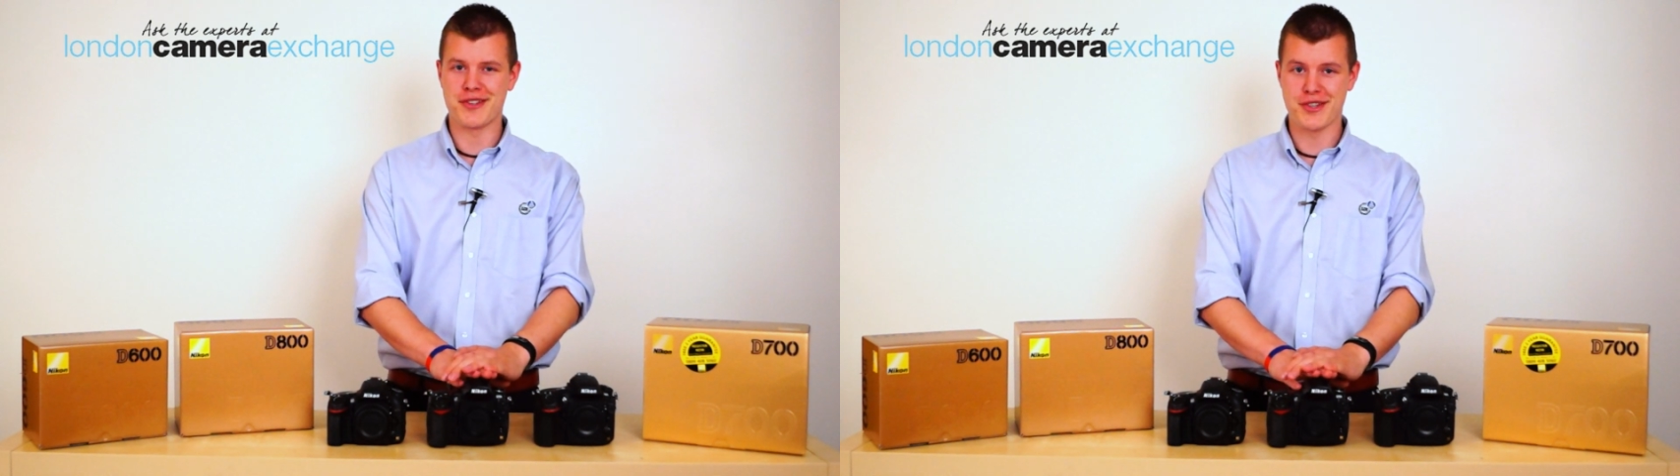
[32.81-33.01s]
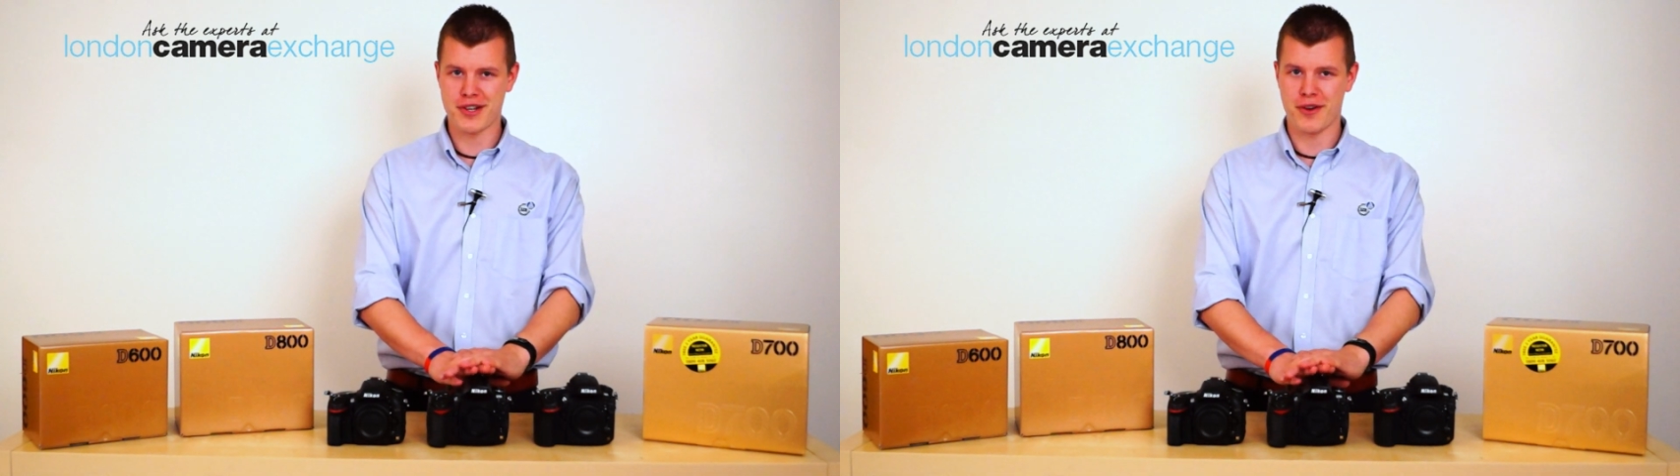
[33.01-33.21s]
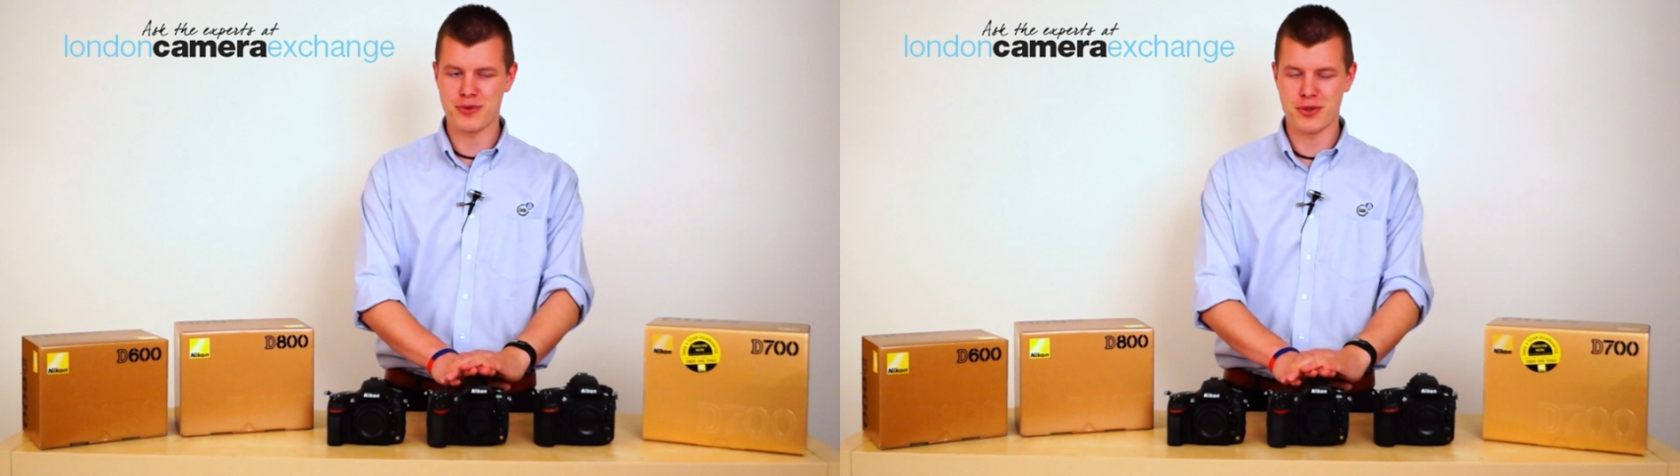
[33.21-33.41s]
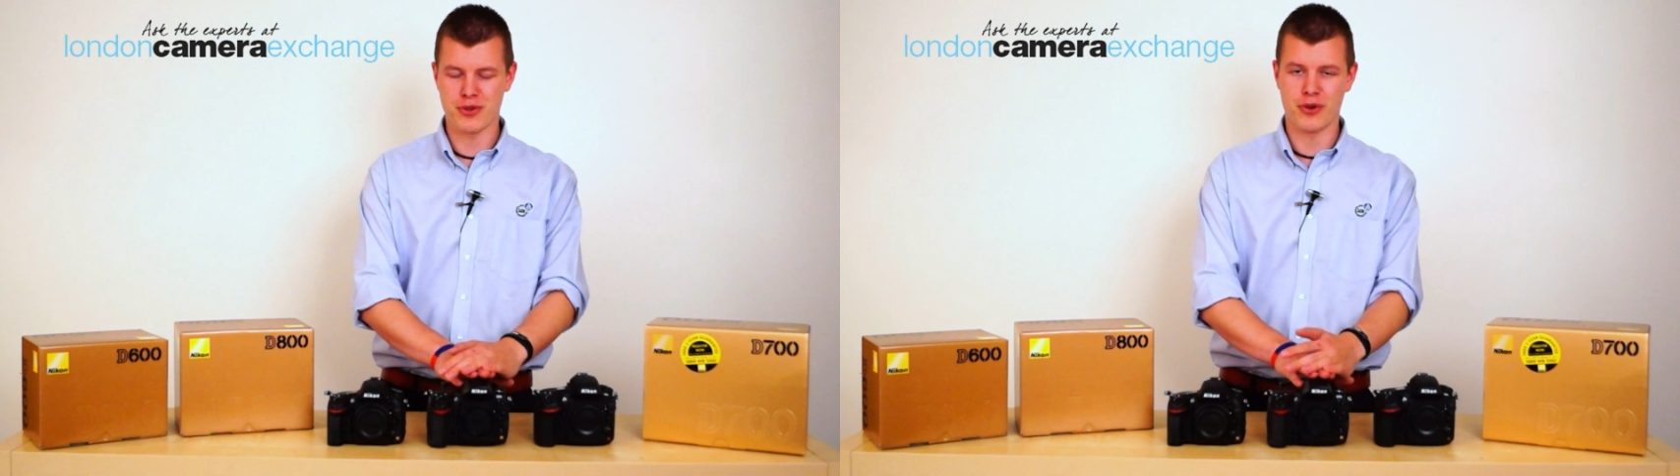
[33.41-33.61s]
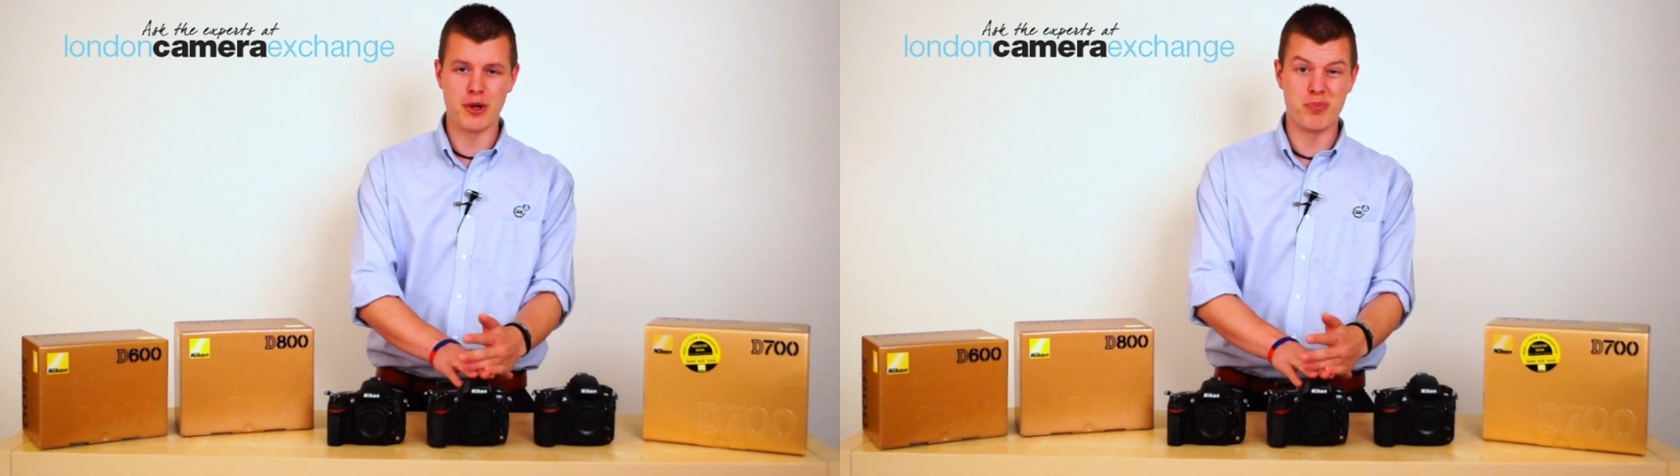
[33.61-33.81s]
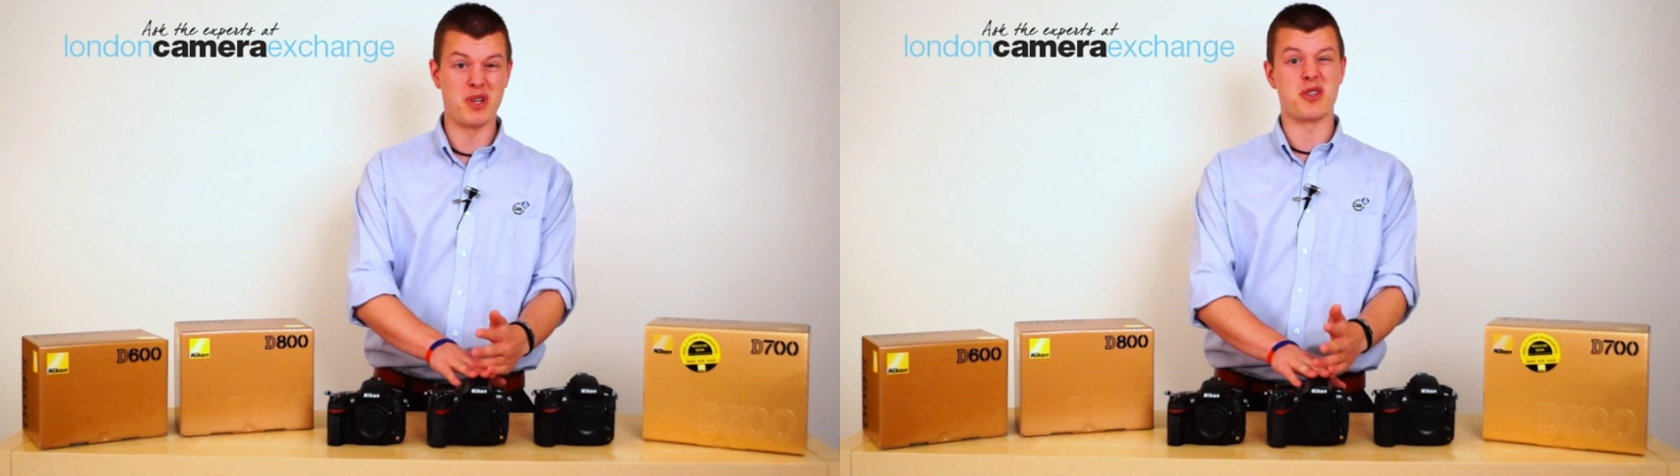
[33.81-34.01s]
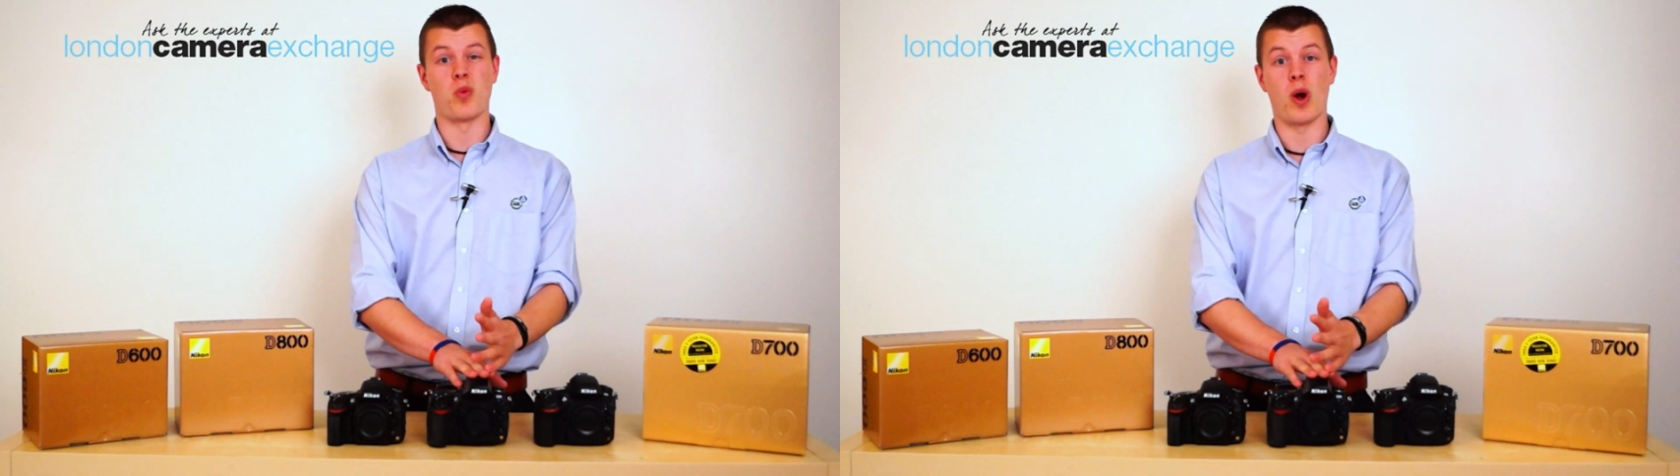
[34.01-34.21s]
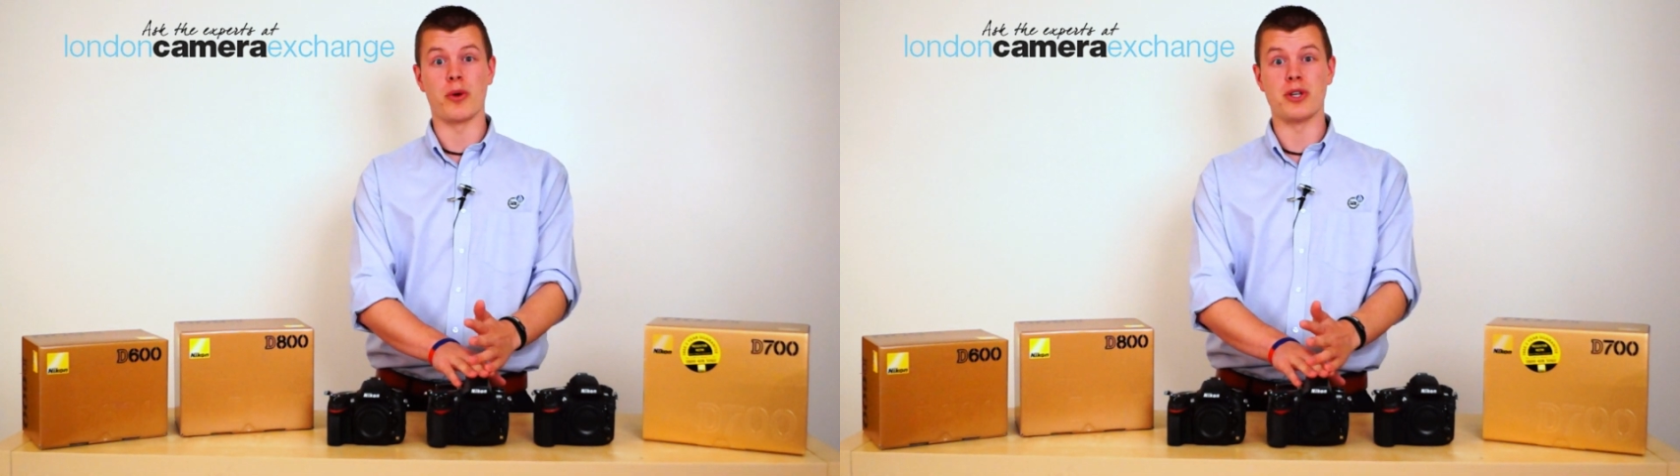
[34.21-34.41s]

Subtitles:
and scuffs which are on it, but it's well